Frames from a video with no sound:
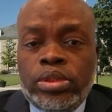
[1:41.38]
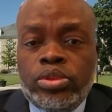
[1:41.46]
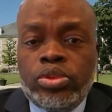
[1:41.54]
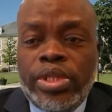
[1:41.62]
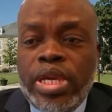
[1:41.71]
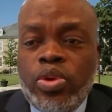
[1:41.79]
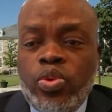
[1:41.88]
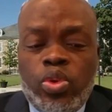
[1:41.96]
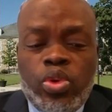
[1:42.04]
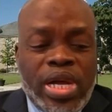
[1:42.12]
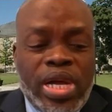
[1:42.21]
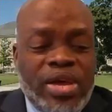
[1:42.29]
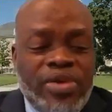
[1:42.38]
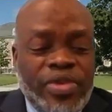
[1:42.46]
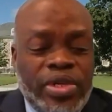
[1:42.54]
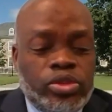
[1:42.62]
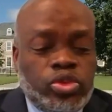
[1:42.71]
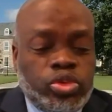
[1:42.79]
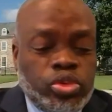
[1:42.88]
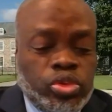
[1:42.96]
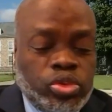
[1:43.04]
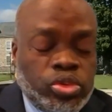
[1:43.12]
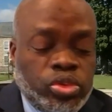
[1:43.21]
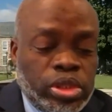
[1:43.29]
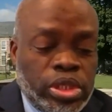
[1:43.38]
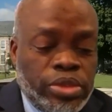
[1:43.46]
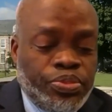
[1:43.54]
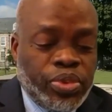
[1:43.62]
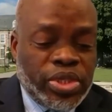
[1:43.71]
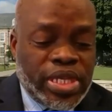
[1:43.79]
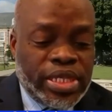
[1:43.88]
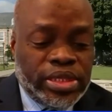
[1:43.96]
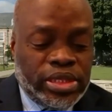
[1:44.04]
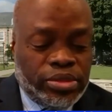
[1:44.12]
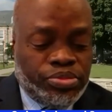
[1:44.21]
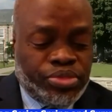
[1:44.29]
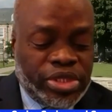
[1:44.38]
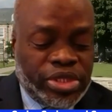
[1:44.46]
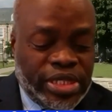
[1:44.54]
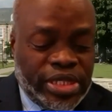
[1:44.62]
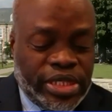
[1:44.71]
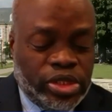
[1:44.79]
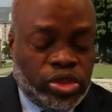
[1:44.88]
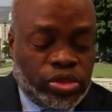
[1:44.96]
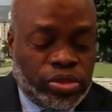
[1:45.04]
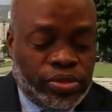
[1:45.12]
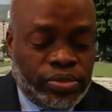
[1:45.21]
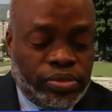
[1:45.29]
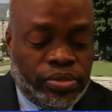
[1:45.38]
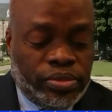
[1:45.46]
Today, we will have two important presentations.